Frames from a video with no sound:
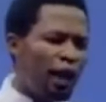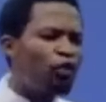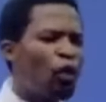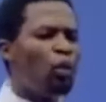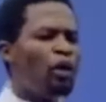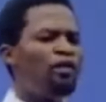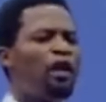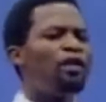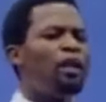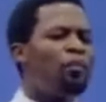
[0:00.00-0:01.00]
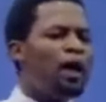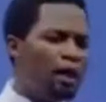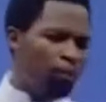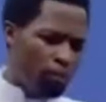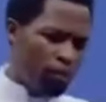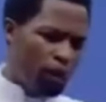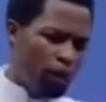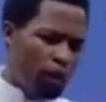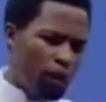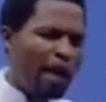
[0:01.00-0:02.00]
And so he will take the blame
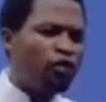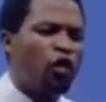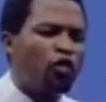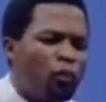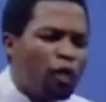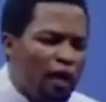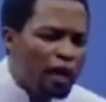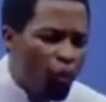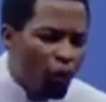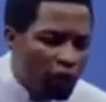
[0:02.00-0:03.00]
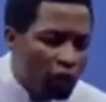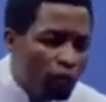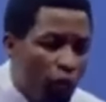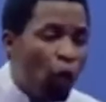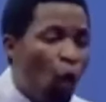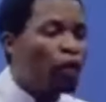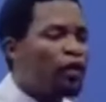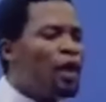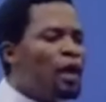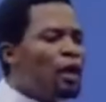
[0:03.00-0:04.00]
and just bear the burden
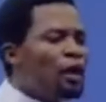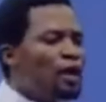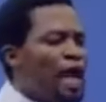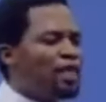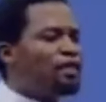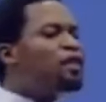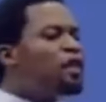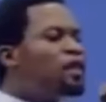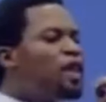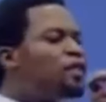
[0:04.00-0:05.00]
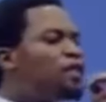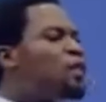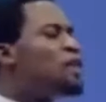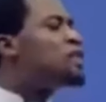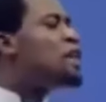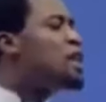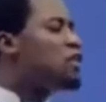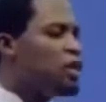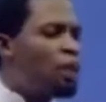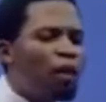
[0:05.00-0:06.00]
because there are certain things, if he
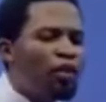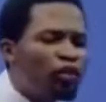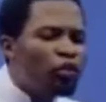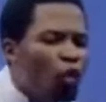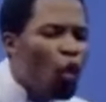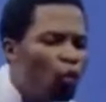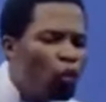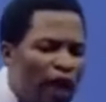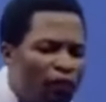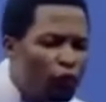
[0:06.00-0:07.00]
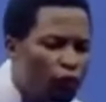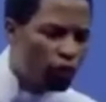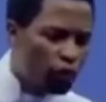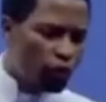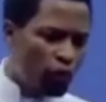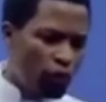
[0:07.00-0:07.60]
says, the presence of God will diffuse.